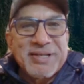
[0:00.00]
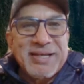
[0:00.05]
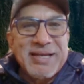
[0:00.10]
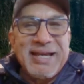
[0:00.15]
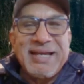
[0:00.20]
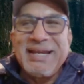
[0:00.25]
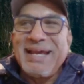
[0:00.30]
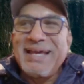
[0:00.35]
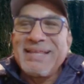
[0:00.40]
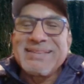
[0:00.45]

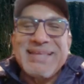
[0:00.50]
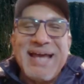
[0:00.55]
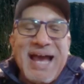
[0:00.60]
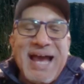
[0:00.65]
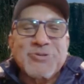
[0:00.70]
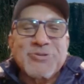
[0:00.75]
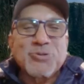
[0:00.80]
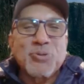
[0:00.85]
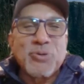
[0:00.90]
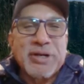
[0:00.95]
And, and
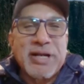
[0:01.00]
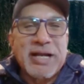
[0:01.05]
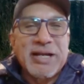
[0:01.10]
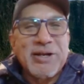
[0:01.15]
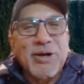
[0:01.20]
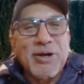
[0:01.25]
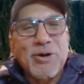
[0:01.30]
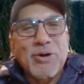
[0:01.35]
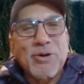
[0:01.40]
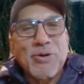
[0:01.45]
that's when I
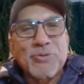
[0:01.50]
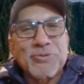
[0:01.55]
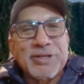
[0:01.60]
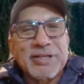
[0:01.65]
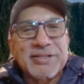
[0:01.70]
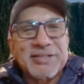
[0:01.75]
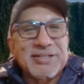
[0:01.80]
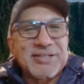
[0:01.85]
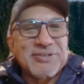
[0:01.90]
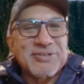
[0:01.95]
know
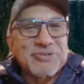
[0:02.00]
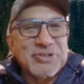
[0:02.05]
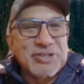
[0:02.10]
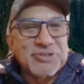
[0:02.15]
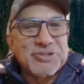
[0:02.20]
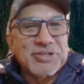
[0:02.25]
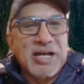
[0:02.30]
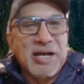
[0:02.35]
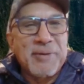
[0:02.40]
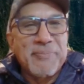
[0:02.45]
that the
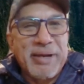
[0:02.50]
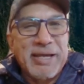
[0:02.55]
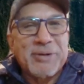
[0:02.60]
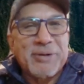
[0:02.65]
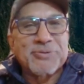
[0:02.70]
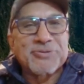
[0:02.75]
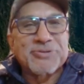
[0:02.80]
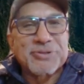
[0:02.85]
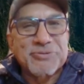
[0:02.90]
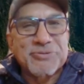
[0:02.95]
decision I made
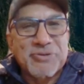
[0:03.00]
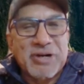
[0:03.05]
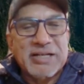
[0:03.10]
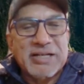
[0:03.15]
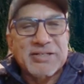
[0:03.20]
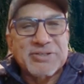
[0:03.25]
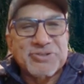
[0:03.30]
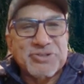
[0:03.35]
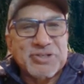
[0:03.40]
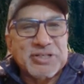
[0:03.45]
was the
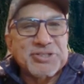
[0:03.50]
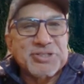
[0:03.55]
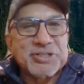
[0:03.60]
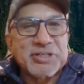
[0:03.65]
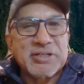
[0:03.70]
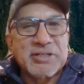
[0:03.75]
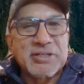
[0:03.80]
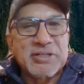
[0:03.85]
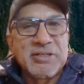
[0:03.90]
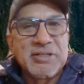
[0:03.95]
right
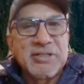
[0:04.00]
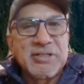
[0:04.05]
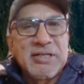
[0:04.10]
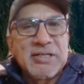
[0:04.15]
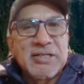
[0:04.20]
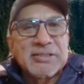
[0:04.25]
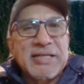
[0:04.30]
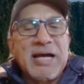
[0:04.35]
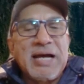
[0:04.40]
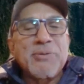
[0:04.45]
decision
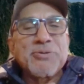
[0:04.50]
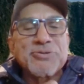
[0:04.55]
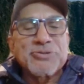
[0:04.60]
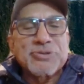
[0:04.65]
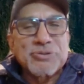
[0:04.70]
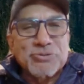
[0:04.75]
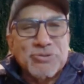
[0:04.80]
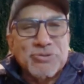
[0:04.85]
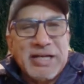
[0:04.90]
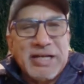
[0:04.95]
that was
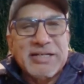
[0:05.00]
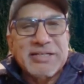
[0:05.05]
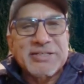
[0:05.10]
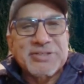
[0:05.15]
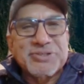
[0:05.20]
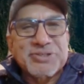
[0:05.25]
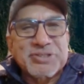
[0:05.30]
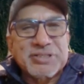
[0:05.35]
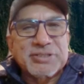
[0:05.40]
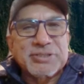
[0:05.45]
the right
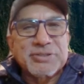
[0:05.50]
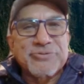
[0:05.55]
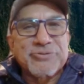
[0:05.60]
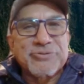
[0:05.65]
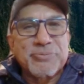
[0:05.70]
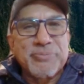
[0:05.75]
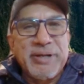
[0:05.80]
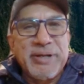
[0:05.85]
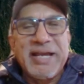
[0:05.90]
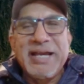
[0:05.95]
decision
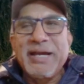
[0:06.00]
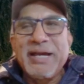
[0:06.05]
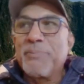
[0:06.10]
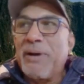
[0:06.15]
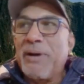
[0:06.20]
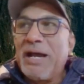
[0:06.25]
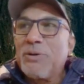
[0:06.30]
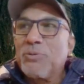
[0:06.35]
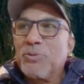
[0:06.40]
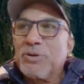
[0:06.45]
for me. And
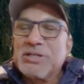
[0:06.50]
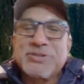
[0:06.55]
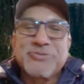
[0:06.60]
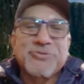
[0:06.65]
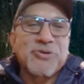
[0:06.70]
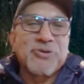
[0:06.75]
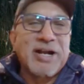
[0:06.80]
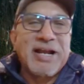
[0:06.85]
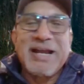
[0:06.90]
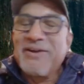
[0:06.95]
my wish
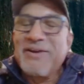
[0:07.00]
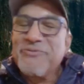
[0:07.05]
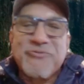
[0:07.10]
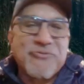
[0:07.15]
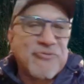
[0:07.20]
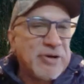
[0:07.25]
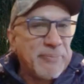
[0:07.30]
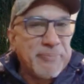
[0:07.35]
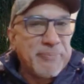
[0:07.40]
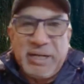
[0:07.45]
for
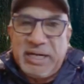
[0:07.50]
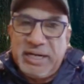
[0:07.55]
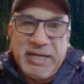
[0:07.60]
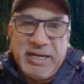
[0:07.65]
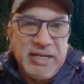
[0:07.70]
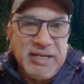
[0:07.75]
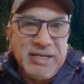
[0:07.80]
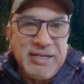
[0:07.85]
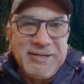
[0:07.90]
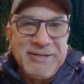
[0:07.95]
everybody
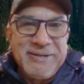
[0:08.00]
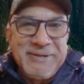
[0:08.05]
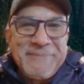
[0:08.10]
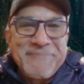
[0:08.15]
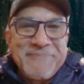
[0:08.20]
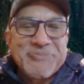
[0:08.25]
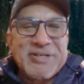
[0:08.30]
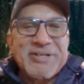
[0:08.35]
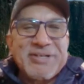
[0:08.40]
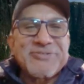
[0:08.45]

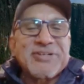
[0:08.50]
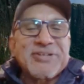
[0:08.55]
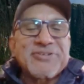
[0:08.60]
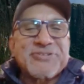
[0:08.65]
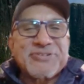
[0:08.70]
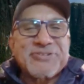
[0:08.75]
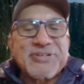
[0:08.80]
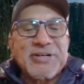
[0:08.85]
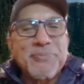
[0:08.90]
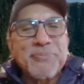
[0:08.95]
is that
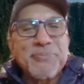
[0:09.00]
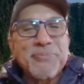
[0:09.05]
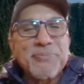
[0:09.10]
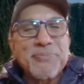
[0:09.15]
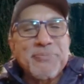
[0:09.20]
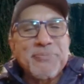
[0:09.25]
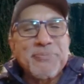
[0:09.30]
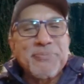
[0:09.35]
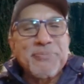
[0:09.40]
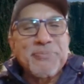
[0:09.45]
some
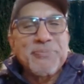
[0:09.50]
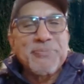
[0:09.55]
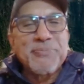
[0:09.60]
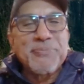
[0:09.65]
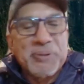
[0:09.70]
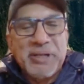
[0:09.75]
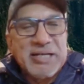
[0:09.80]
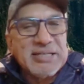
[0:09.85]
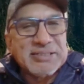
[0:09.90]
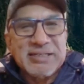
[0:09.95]
some
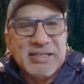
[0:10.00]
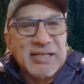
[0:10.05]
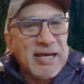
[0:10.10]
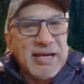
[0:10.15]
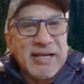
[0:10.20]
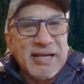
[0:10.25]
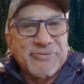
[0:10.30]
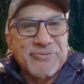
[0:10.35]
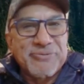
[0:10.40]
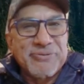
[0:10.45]
place in
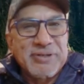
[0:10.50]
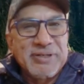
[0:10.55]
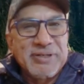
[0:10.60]
life,